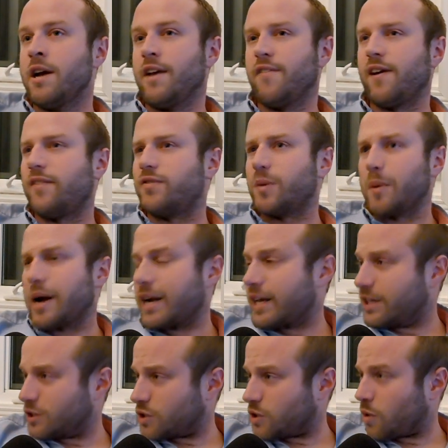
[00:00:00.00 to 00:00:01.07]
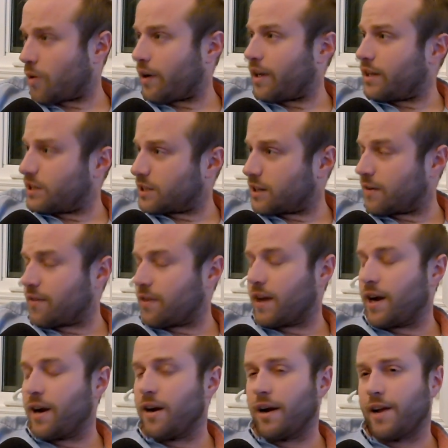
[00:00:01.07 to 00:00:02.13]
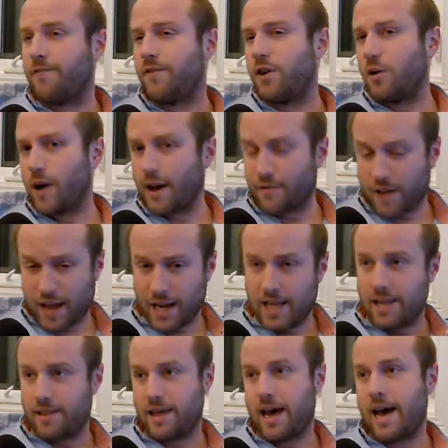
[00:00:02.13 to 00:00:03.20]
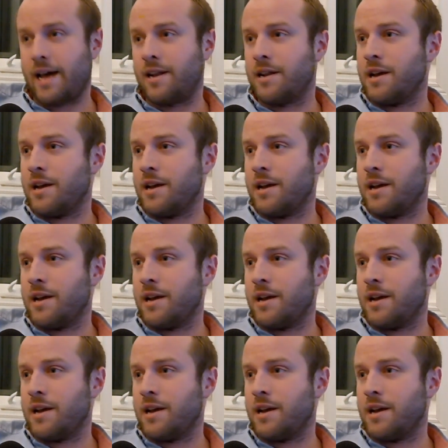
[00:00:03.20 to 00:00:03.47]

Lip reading: If you have some kind of historian, start there. If you don't have any of that,